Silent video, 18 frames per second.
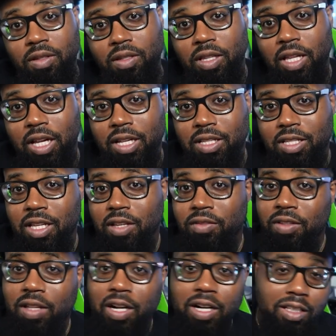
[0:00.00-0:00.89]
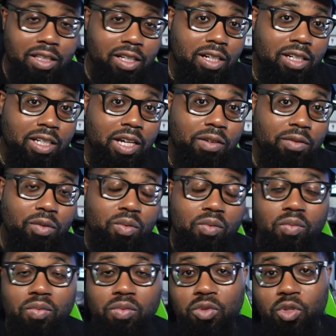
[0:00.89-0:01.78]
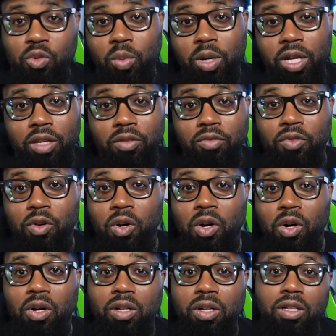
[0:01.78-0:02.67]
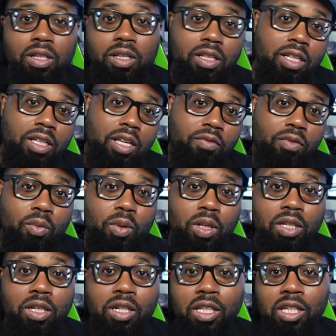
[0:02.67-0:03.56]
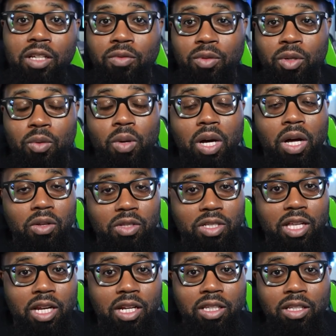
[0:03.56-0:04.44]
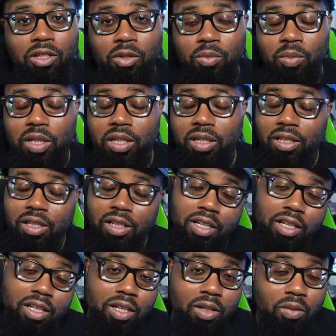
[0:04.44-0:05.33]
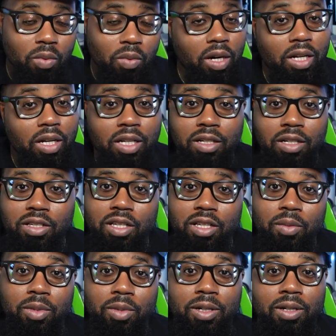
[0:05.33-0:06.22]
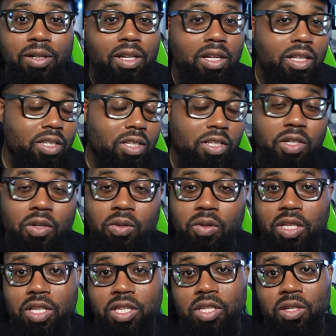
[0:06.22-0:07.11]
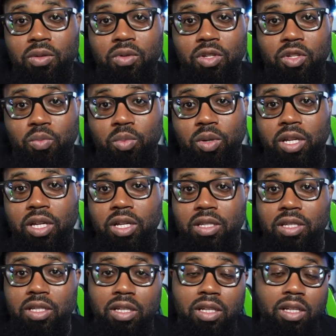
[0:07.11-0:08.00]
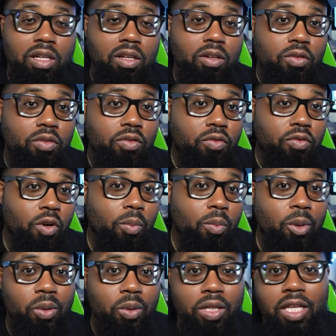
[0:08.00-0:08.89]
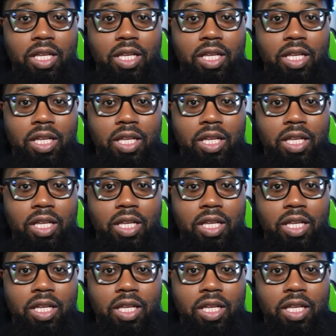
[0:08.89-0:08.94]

like I said, you're not a daredevil, spring and fall. If you're willing to live on the wild side a little bit, wear it in the summer. Just go easy on the sprays. Formal and